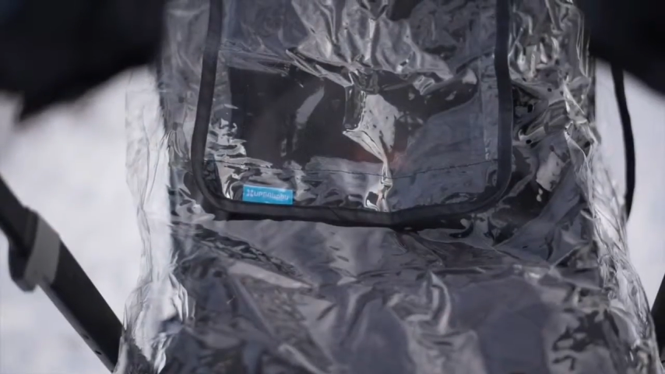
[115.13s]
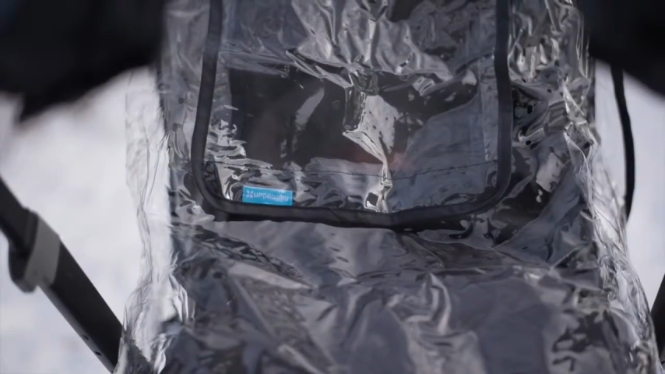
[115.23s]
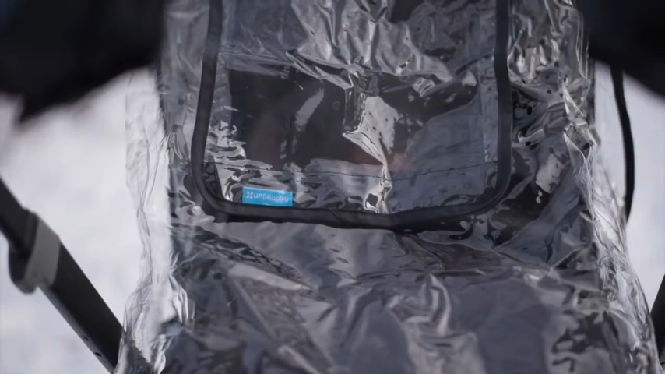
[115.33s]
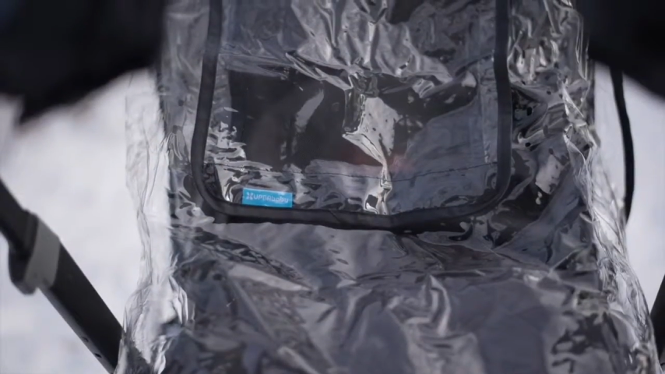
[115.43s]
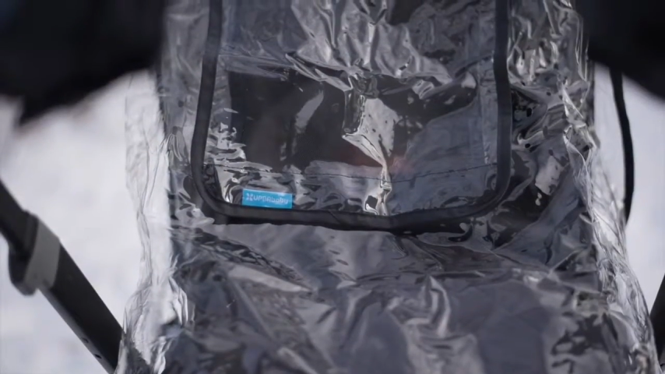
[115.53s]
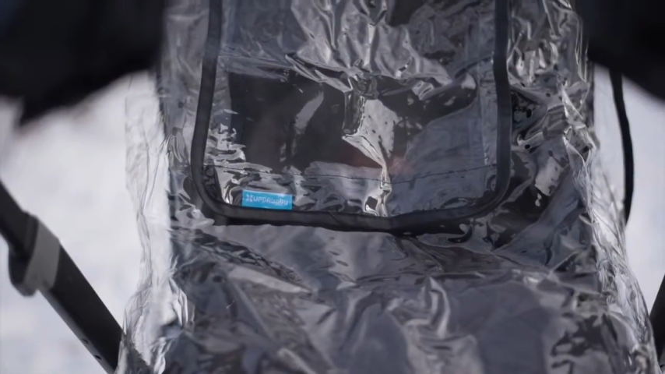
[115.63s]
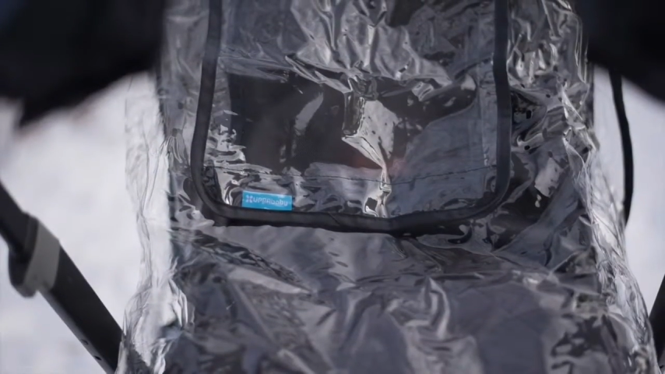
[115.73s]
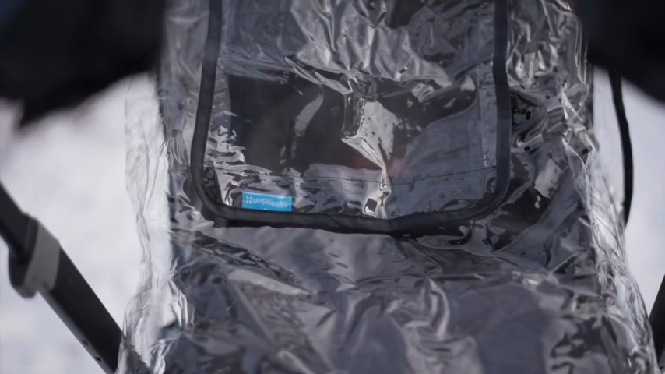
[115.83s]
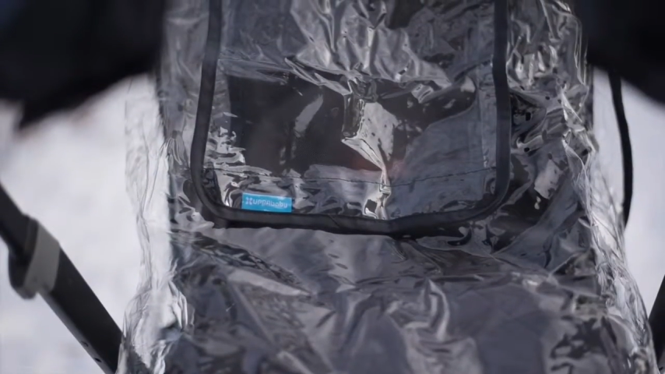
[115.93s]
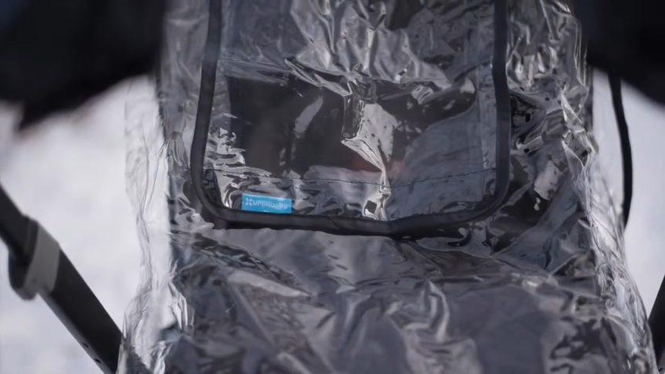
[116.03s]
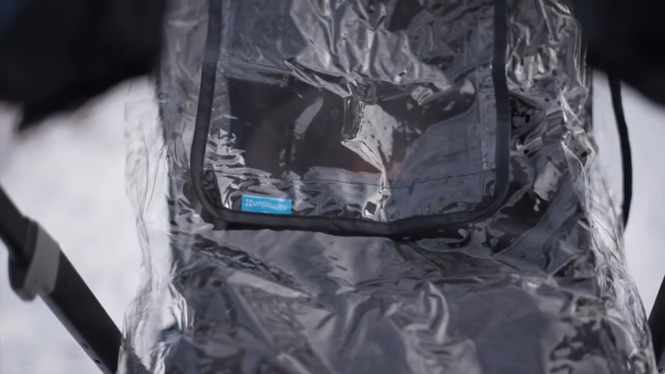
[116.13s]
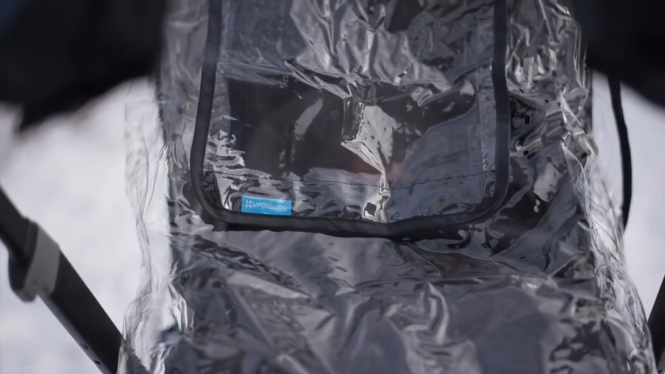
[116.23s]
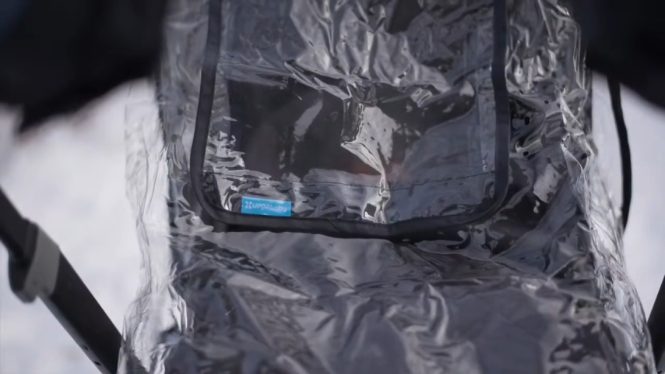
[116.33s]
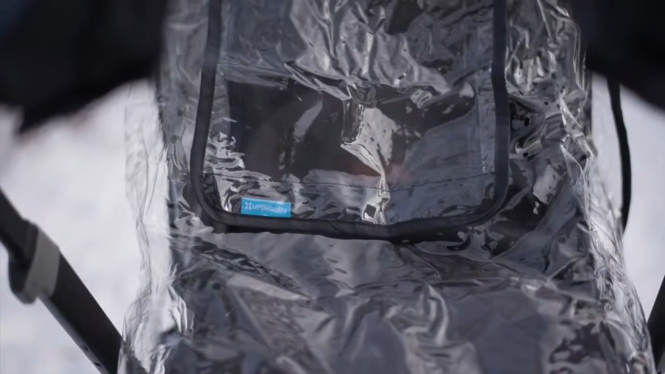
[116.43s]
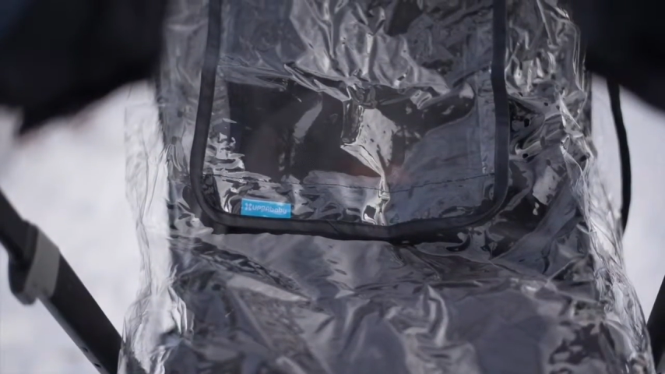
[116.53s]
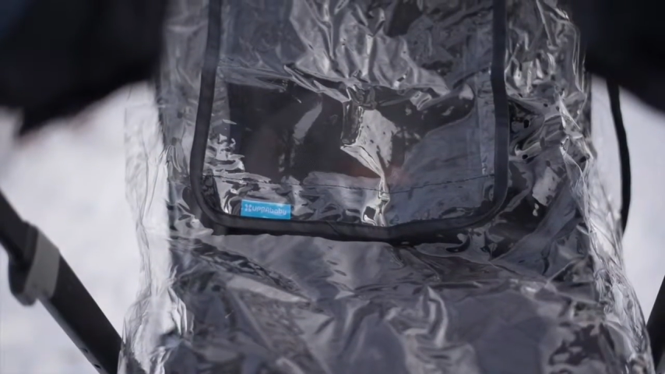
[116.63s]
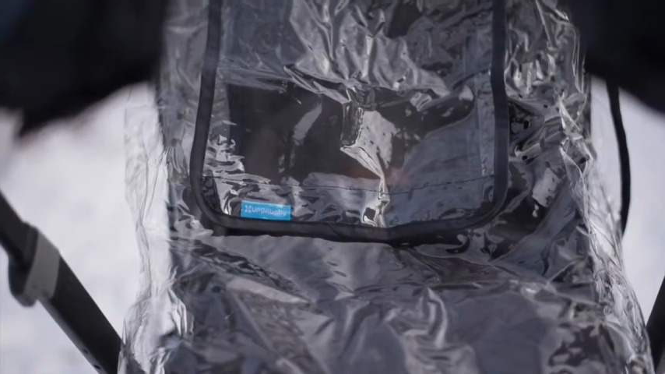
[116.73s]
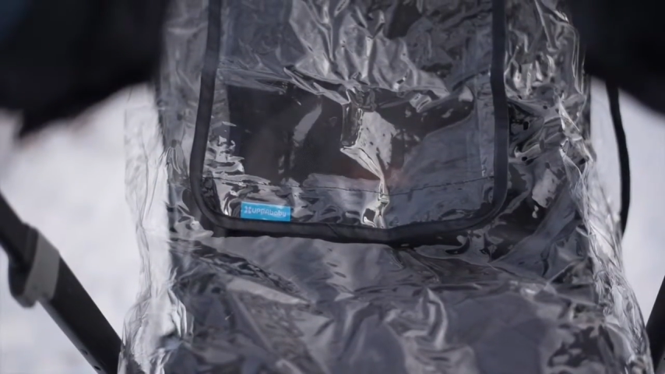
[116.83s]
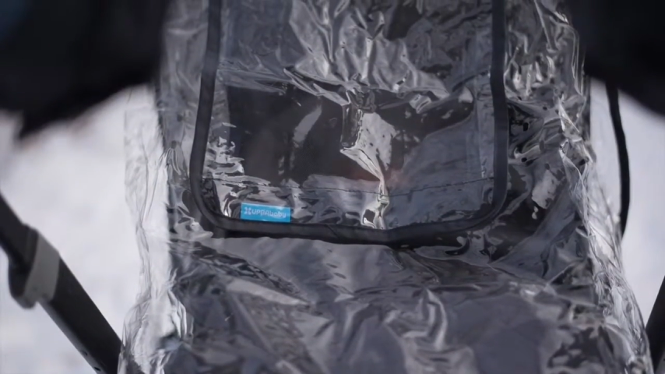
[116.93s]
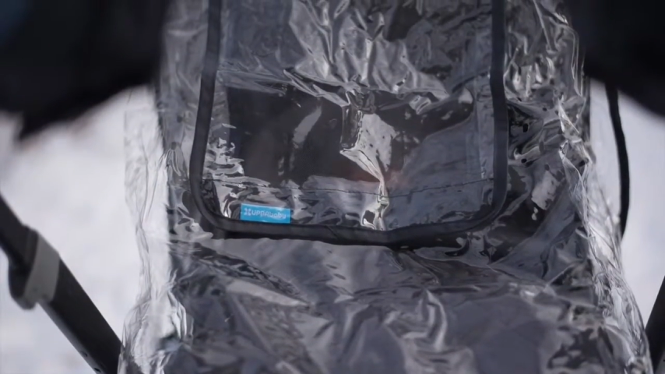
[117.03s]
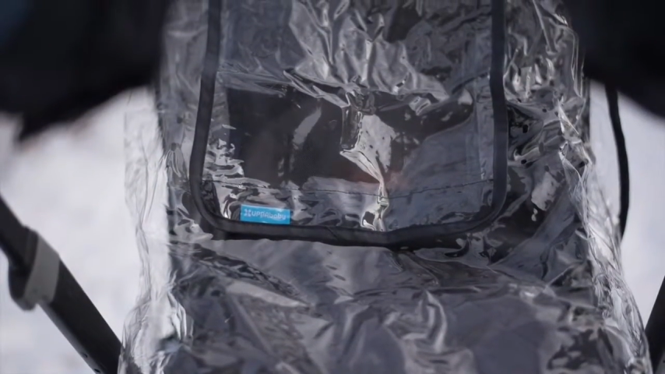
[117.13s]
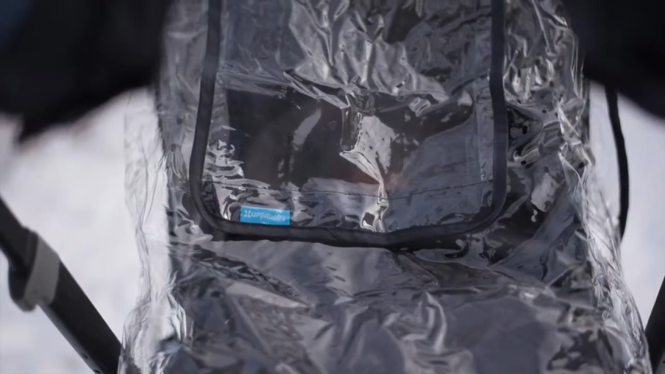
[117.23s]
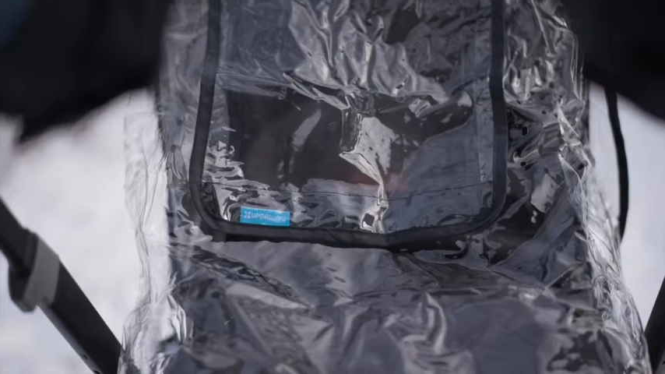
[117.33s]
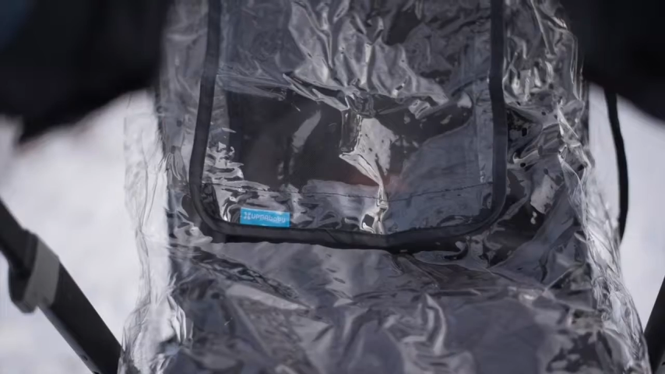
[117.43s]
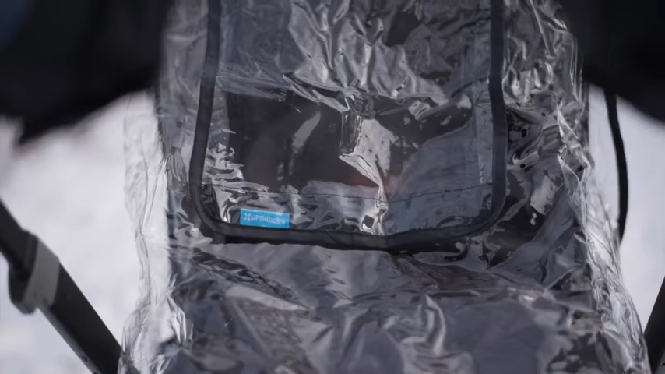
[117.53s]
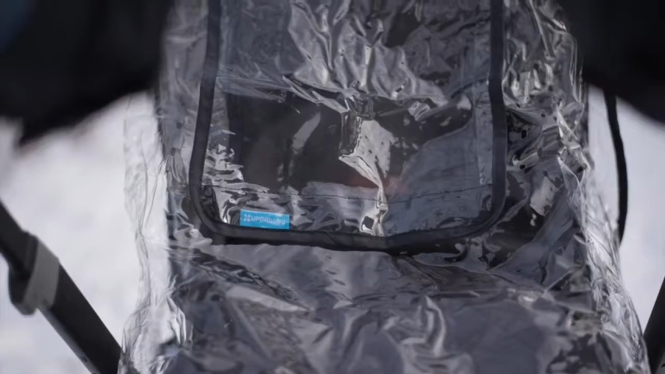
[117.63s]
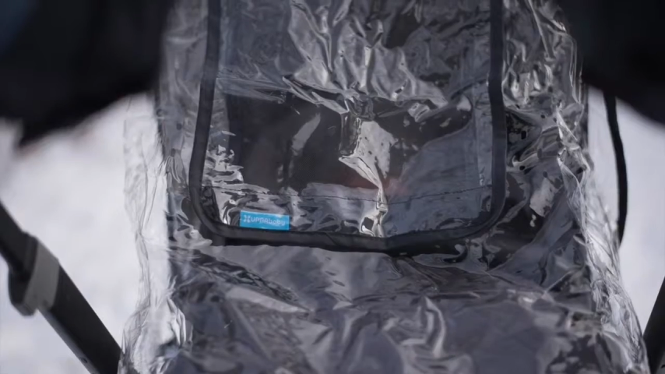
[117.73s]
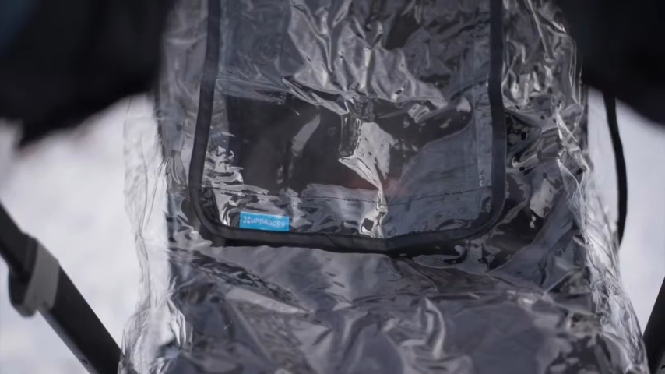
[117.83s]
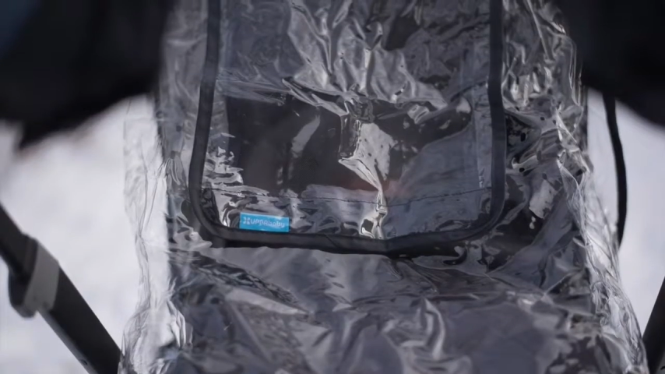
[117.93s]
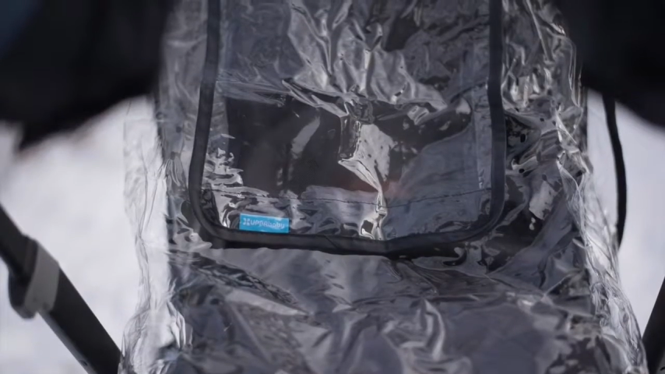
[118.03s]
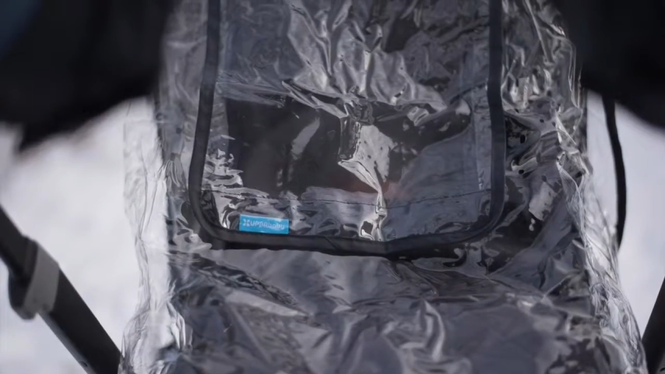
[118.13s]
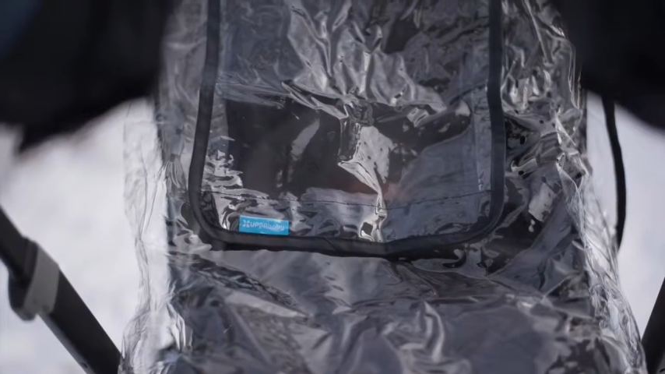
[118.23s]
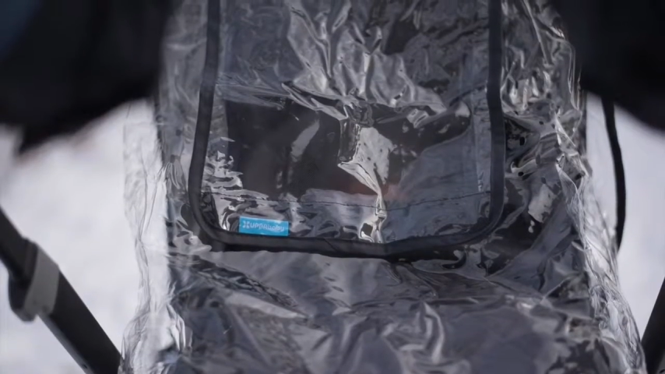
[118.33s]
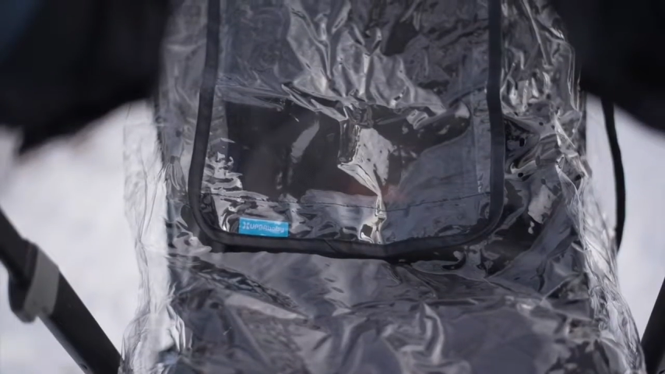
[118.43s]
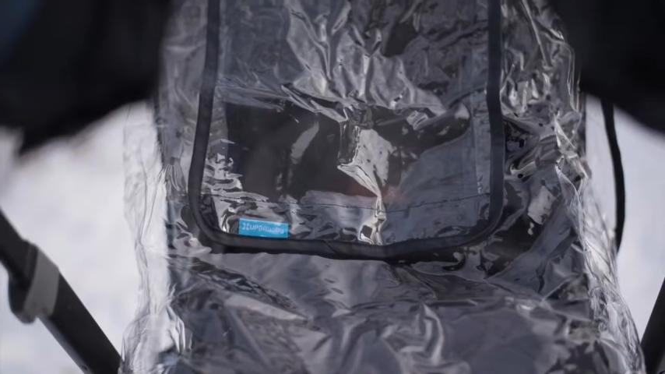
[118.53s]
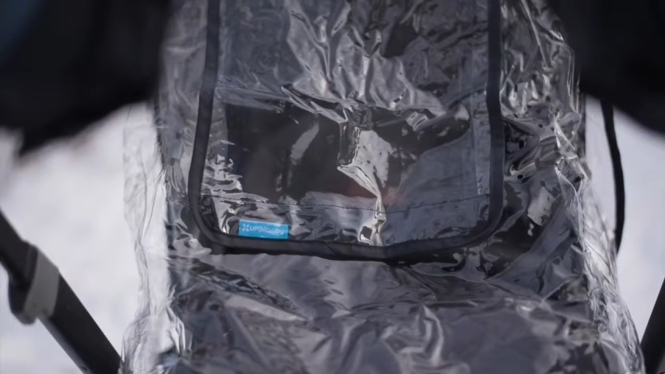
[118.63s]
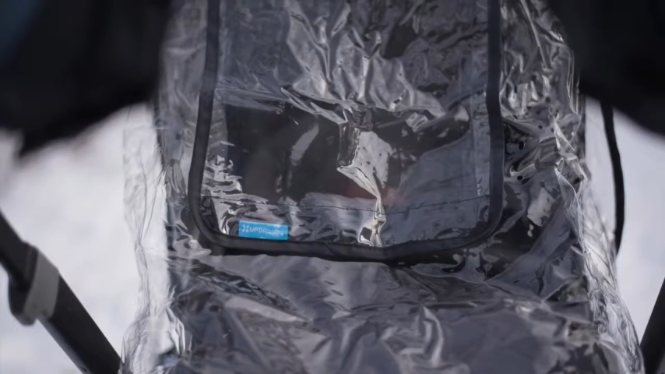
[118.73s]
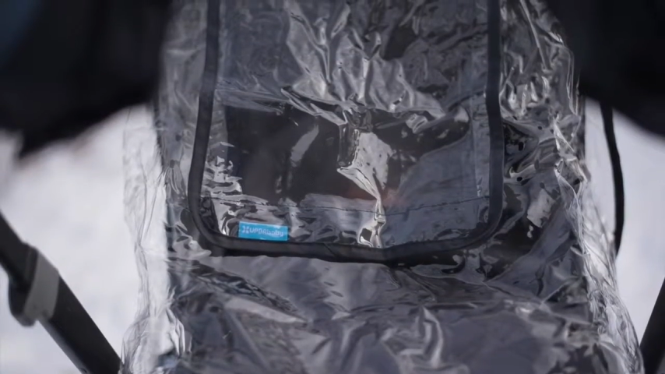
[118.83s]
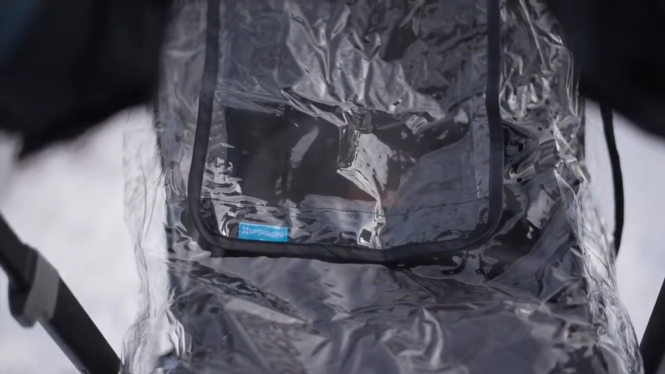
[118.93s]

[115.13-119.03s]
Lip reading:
No face is visible, so there are no lips to read.